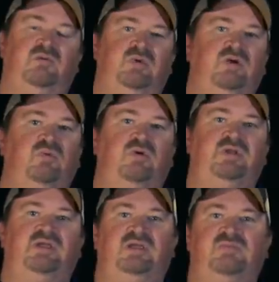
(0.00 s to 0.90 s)
We're
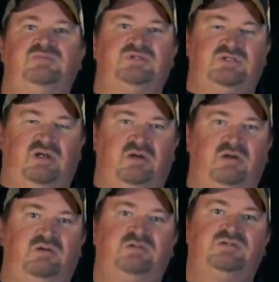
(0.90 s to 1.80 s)
wanting him to
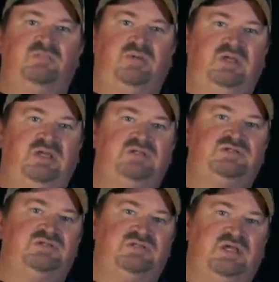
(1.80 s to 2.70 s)
turn, to pitch,
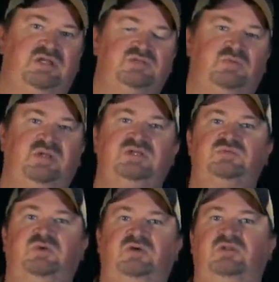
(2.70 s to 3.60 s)
to set his wings.
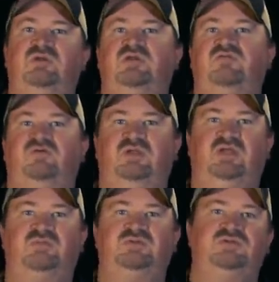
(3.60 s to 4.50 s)
We are looking for
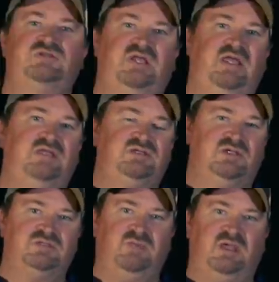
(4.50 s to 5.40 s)
him to change
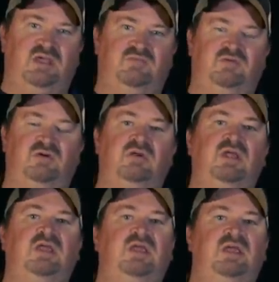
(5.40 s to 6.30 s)
his behavior
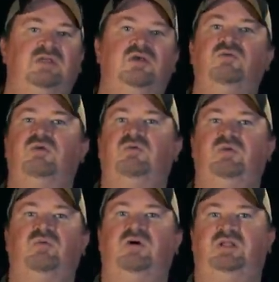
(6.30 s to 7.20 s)
and do what we
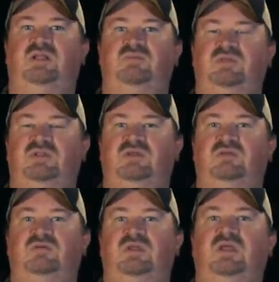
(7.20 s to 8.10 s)
want him to do.
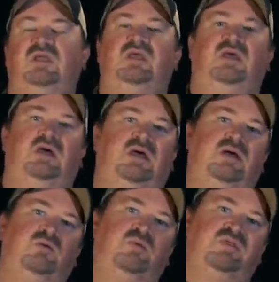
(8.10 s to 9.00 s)

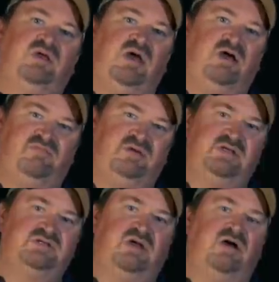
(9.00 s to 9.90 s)
Uh, with
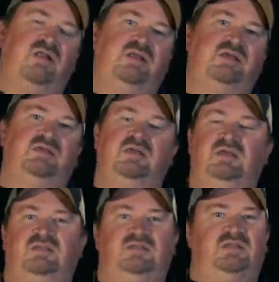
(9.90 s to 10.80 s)
confidence calling,
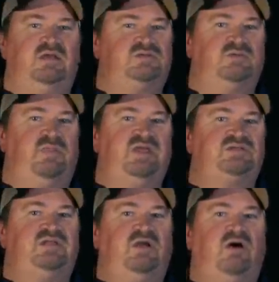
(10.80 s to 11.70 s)
the ducks are
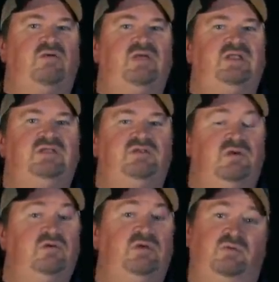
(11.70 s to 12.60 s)
basically already
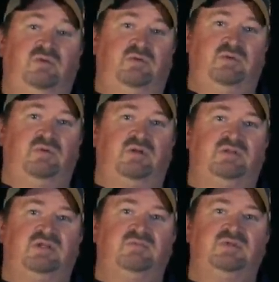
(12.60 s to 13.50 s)
doing what we want
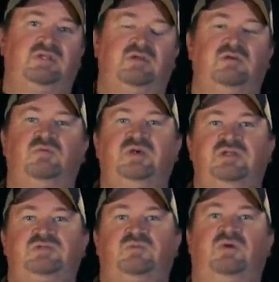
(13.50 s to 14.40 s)
them to do. We
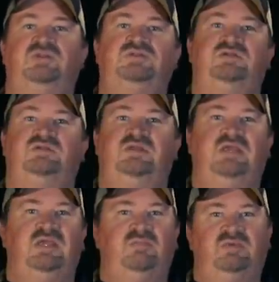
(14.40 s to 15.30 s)
just want to
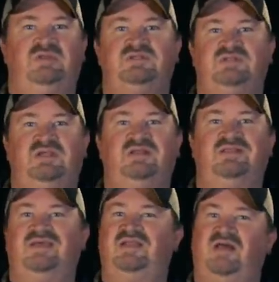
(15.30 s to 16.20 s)
keep instilling
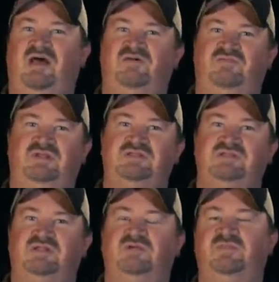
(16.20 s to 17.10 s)
that confidence
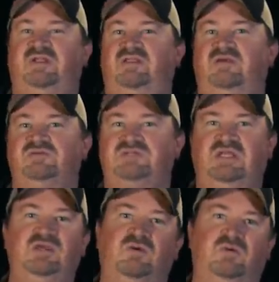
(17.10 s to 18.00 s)
in them that those
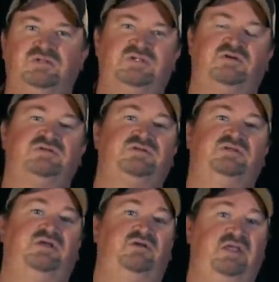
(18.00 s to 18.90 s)
decoys that are
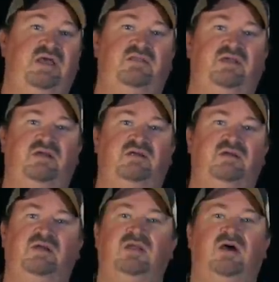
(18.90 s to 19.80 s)
that are down there
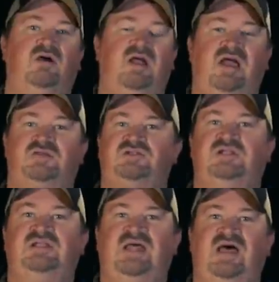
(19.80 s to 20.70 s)
are
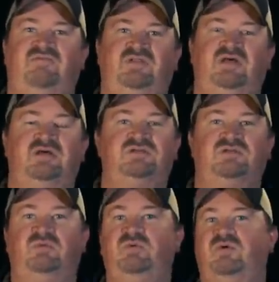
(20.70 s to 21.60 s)
actually live ducks. So
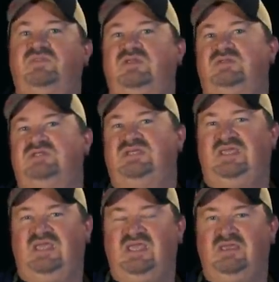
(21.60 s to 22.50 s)
we want them to
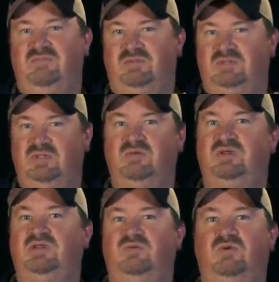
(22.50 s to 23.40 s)
keep
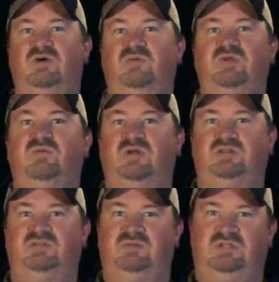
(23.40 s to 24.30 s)
doing what we want
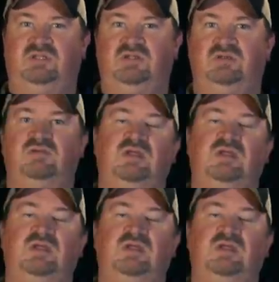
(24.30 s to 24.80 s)
them to do.